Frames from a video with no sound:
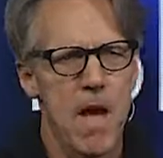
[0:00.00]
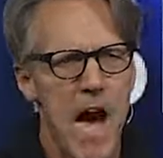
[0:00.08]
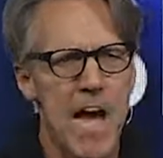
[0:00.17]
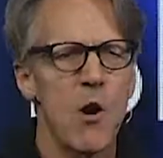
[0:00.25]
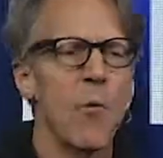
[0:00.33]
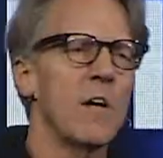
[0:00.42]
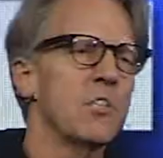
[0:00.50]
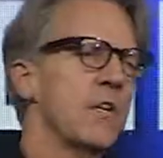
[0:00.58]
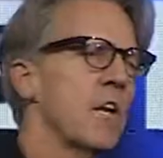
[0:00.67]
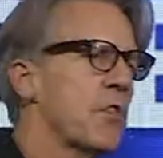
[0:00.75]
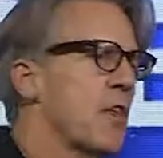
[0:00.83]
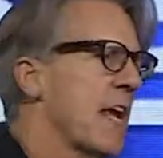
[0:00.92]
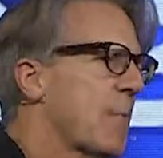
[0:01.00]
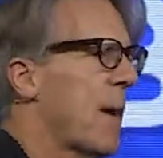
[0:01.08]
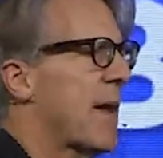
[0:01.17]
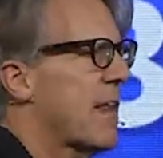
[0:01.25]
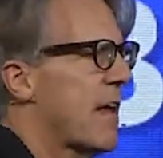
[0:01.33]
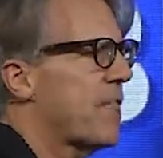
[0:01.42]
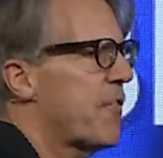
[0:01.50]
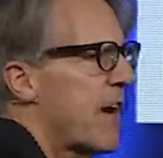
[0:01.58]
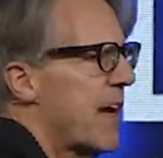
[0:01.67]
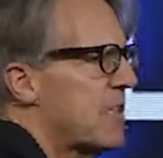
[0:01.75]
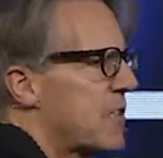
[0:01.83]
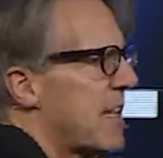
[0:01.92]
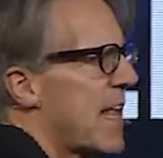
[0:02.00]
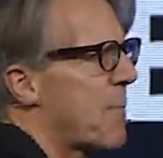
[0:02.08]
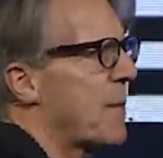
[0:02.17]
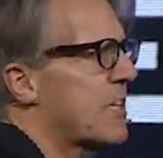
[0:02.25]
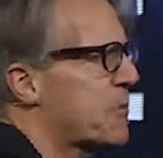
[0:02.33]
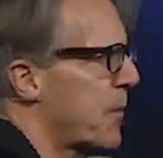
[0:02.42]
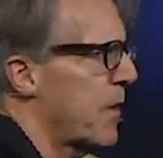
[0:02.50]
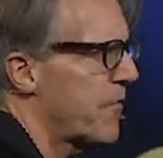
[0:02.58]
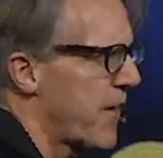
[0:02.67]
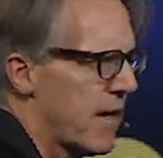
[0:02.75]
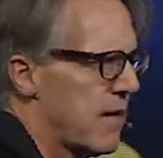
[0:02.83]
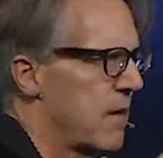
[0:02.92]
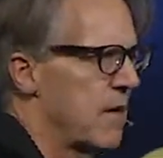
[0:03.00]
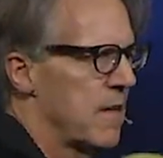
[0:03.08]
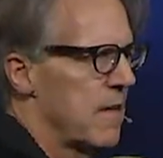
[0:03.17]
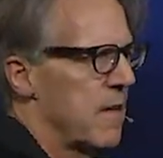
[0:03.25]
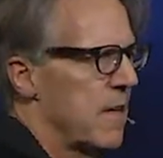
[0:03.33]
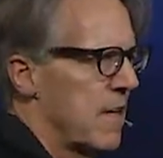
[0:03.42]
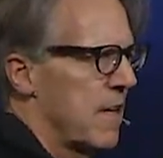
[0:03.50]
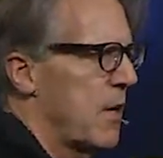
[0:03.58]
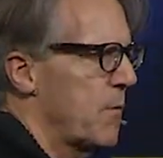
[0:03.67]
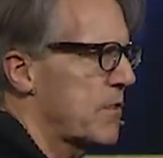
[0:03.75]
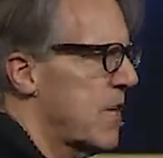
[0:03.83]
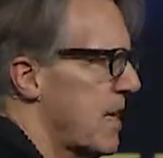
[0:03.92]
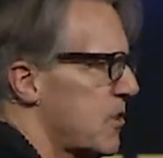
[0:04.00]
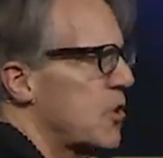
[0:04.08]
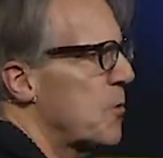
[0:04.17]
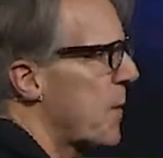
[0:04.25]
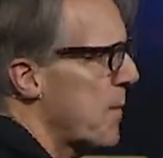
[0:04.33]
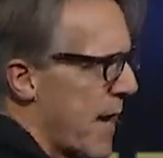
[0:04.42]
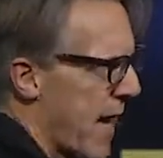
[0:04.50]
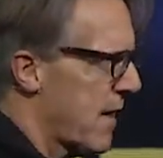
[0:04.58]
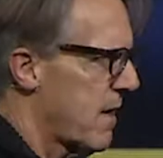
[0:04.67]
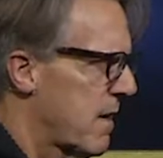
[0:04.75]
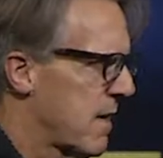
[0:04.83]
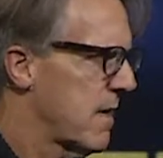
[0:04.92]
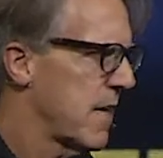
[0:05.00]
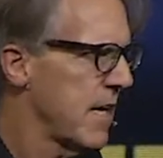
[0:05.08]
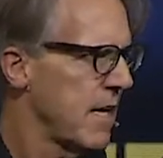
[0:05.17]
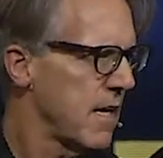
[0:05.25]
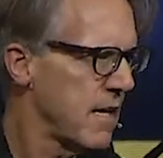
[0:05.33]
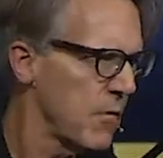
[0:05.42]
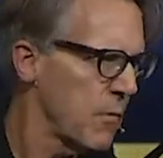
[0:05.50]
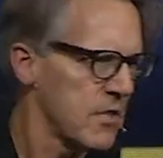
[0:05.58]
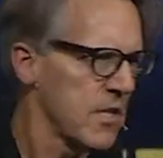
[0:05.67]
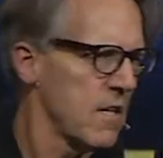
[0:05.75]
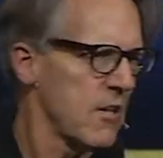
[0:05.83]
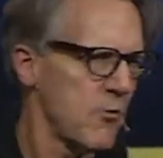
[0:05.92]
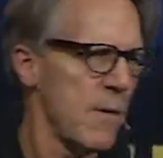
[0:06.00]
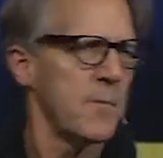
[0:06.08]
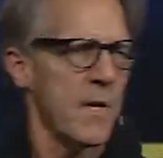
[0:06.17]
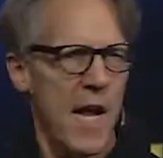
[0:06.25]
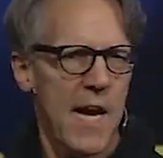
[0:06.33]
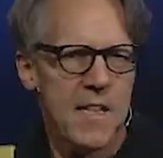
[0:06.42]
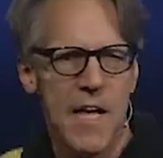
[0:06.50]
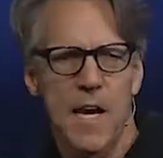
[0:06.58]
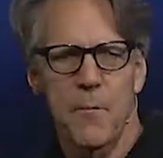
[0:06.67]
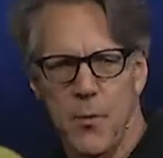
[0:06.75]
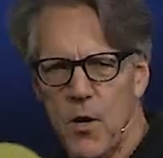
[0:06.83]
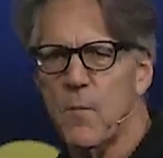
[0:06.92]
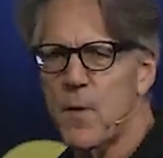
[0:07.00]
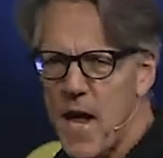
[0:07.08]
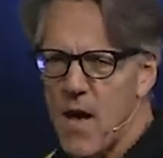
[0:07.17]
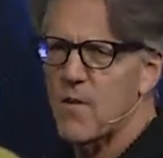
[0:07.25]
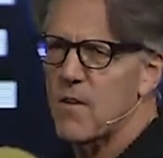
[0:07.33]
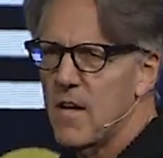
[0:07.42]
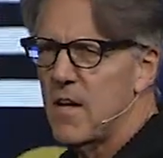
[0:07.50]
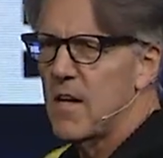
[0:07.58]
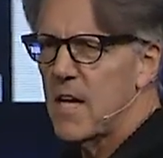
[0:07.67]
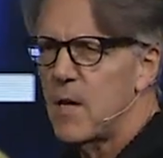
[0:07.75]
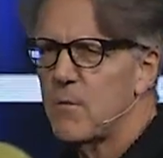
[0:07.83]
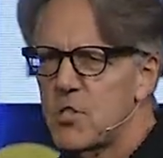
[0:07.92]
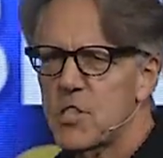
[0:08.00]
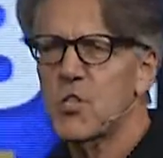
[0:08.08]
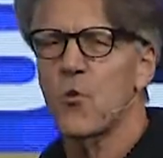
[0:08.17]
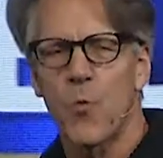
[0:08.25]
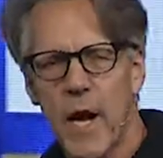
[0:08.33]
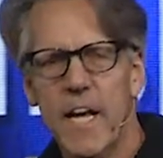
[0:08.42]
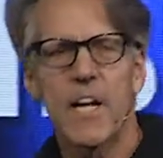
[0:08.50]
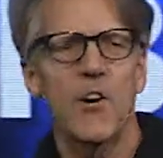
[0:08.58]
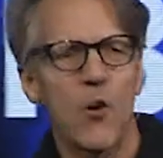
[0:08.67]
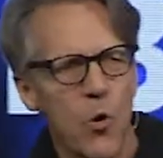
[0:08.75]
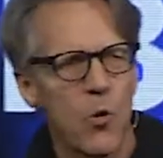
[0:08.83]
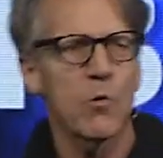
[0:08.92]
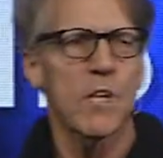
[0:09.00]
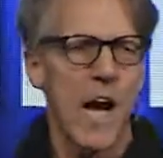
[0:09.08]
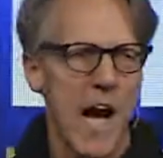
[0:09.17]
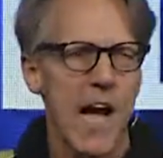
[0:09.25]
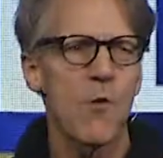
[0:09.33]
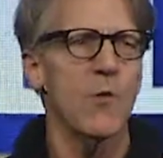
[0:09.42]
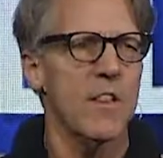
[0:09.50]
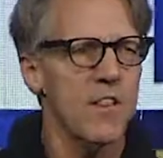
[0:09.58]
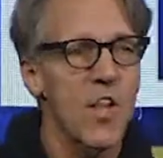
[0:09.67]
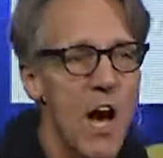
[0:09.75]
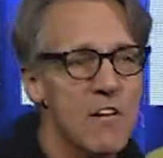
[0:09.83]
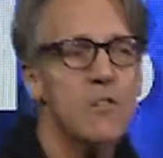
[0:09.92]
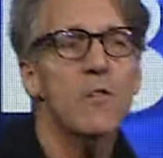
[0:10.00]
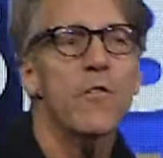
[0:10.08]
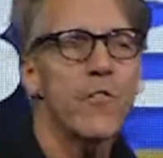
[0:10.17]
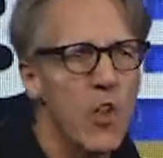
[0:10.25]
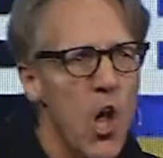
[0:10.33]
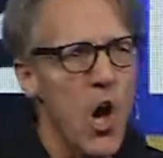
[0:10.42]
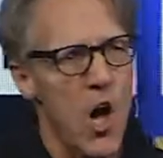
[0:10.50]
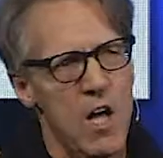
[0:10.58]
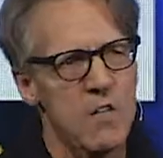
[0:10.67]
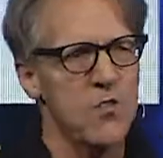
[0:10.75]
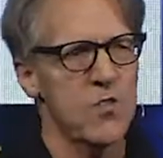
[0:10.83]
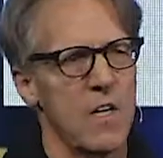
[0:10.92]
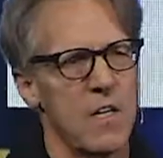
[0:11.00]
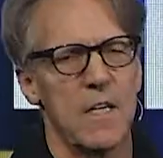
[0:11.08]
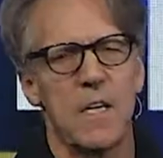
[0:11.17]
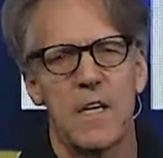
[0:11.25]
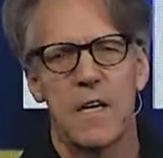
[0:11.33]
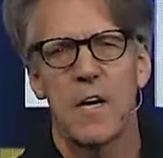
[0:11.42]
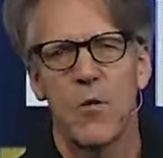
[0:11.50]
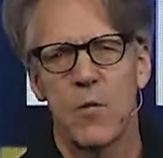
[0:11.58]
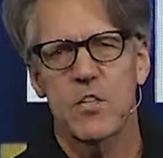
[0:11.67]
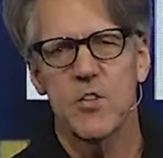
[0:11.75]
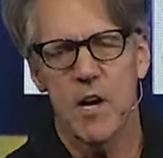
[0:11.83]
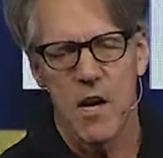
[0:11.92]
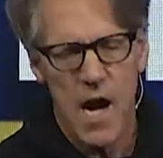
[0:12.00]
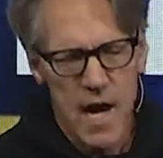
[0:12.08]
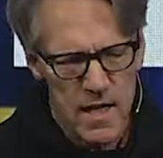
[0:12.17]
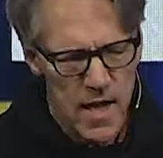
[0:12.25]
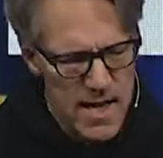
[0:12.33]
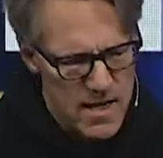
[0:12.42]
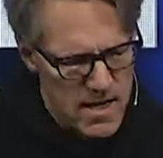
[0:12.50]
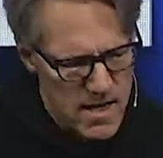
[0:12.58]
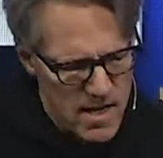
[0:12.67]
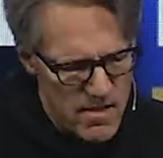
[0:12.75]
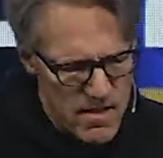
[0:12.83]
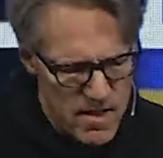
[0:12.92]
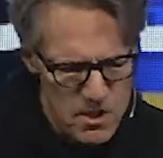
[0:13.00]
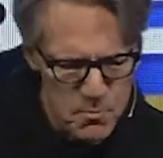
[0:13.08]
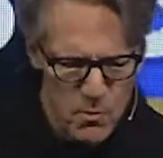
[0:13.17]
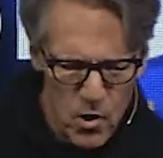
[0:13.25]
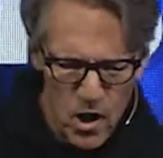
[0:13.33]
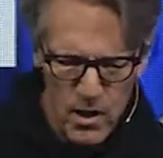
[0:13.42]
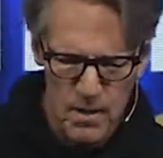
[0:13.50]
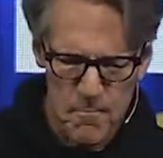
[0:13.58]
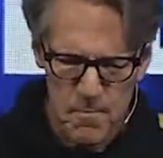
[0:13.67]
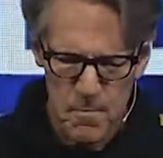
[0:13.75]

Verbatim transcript: I don't want you to think by that phrase that that means perfect. He was not Superman. He wasn't kryptonite that could put him down. He was just a regular old guy with lots of flaws, which are highlighted in this book.